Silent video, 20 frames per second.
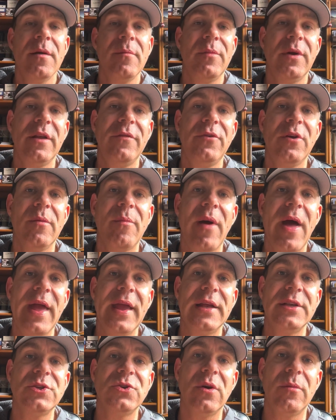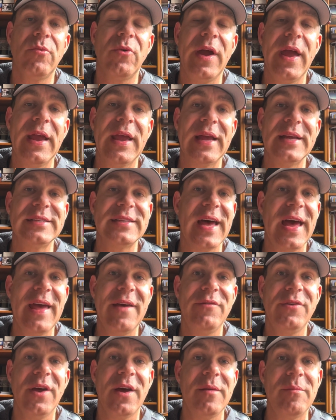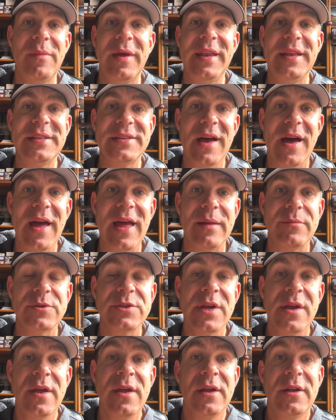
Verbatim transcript: but if you're buying into a break, as I have done many times,